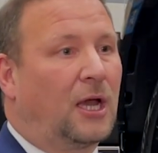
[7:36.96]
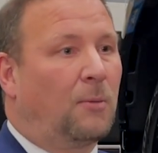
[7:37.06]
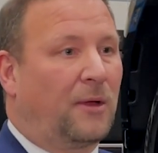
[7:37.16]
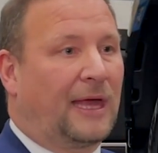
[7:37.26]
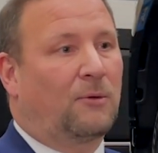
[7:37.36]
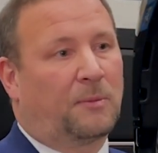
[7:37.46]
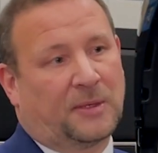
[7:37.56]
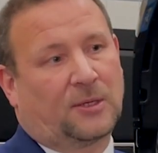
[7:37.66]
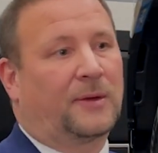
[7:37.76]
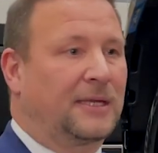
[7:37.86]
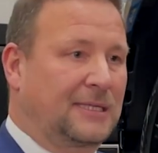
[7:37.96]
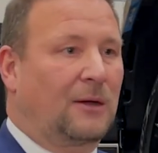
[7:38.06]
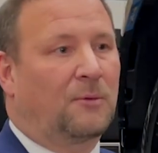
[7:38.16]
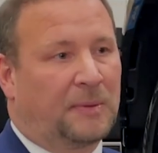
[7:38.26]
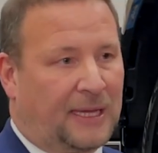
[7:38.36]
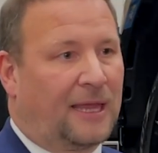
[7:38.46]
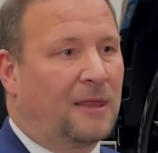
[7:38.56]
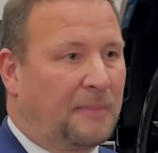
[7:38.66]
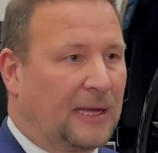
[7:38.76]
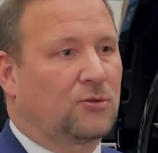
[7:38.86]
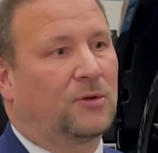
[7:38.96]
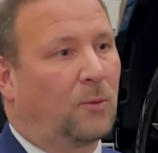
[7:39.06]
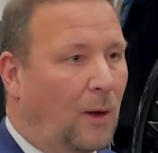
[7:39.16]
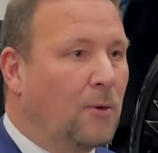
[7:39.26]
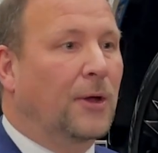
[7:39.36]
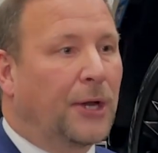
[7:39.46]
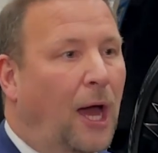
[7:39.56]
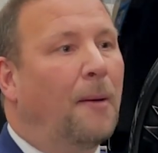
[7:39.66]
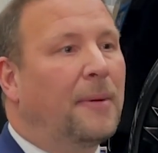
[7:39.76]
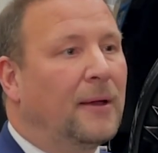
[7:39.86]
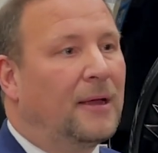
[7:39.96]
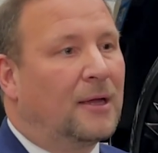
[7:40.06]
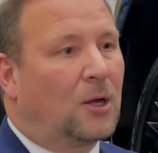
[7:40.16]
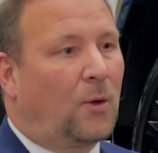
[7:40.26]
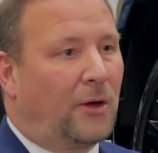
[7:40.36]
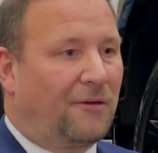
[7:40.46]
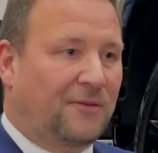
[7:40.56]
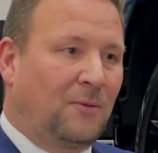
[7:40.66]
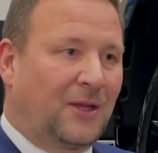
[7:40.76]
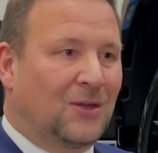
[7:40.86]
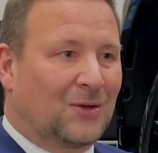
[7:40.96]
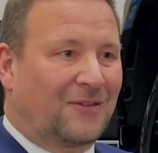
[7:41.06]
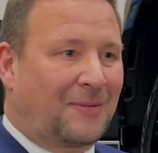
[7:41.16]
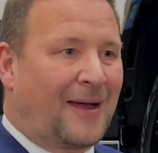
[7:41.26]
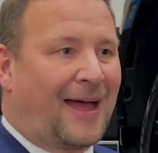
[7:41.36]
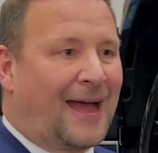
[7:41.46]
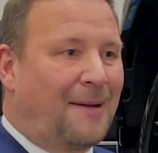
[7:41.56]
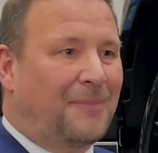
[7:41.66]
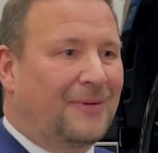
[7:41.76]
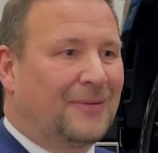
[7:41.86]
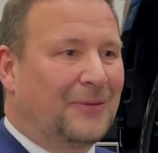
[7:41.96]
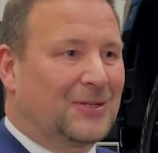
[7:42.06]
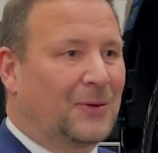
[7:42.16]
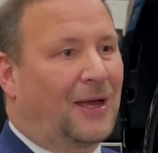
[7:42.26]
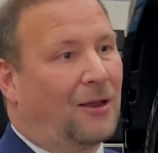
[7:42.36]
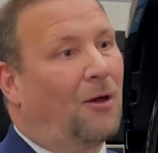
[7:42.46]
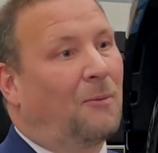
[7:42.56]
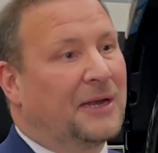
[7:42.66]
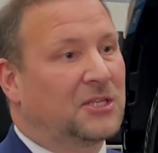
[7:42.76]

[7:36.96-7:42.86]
and what that would be doing is that would be getting the battery woken up. Quite often we can do it from our app. We do it a lot when it's